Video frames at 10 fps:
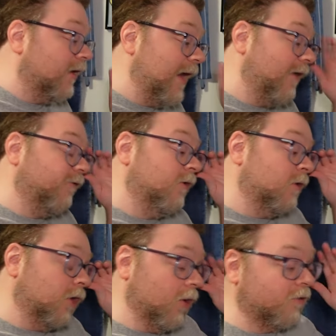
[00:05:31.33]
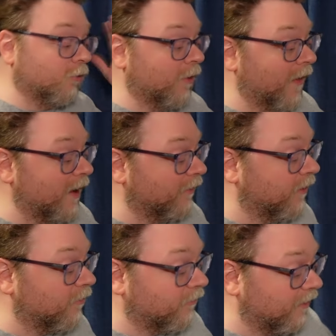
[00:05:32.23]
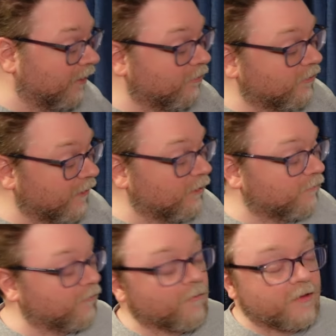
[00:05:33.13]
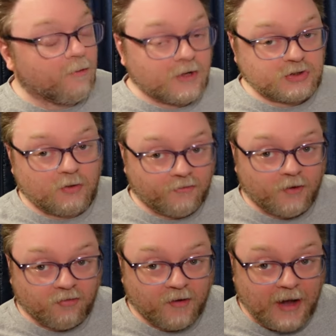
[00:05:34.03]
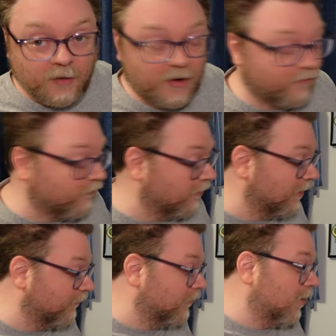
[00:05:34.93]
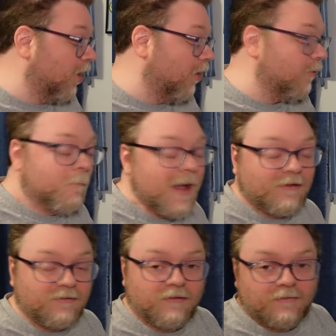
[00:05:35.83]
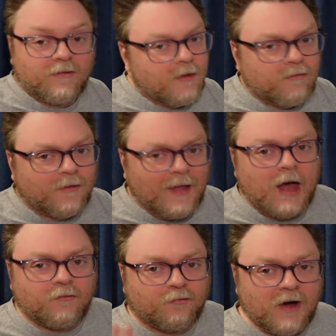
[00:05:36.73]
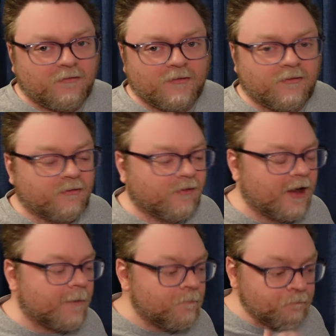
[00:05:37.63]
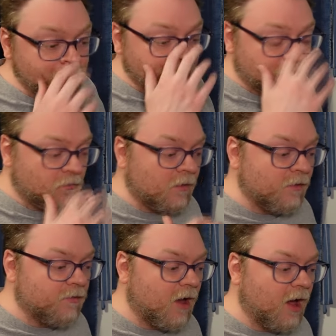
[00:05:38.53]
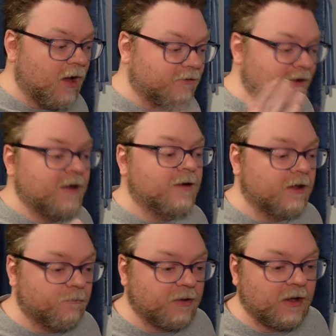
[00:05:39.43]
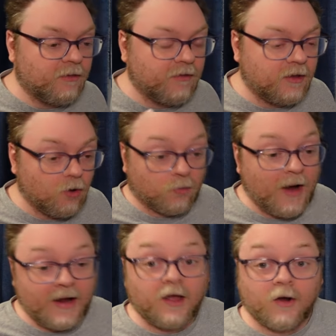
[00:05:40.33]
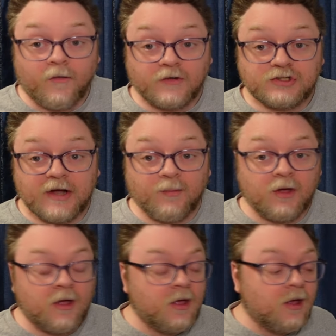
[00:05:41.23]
yes, going through a lot of the other things, there is from the original Star Trek animated series, all the messes, there's a lot of references, like Tendi being the Orion on the ship,